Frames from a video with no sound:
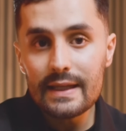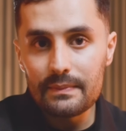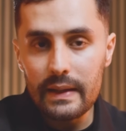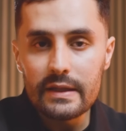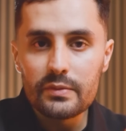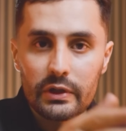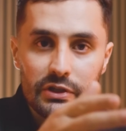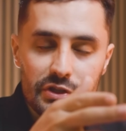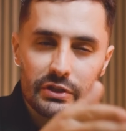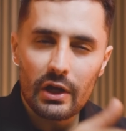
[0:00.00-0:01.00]
This means when
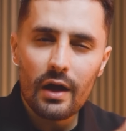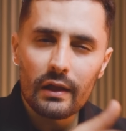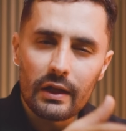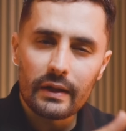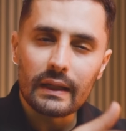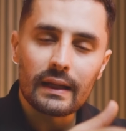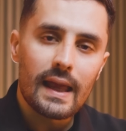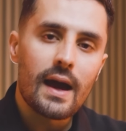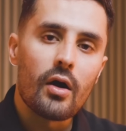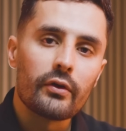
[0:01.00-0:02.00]
you start learning
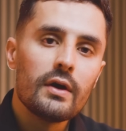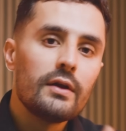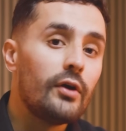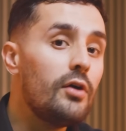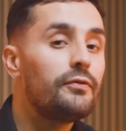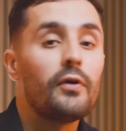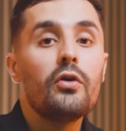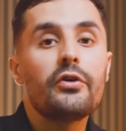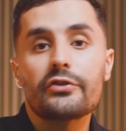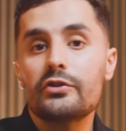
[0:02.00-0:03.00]
cloud, don't
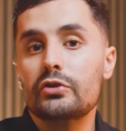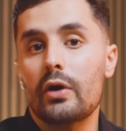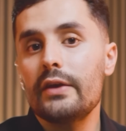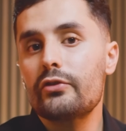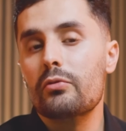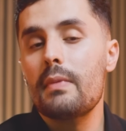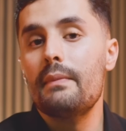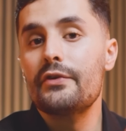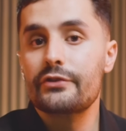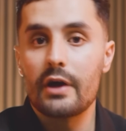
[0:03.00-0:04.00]
focus on trying to
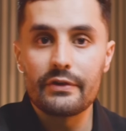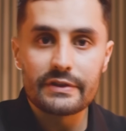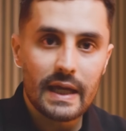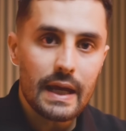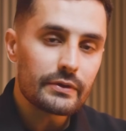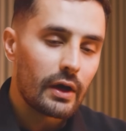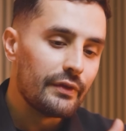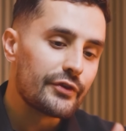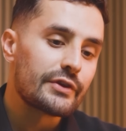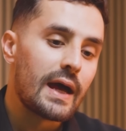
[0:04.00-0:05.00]
remember service names,
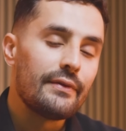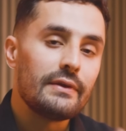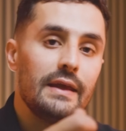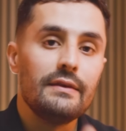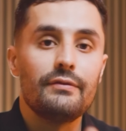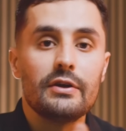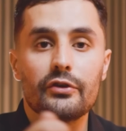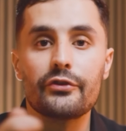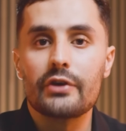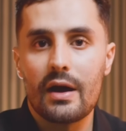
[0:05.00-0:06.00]
understand
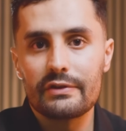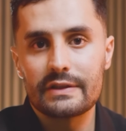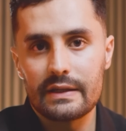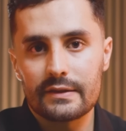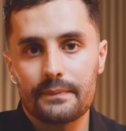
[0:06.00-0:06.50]
individual services.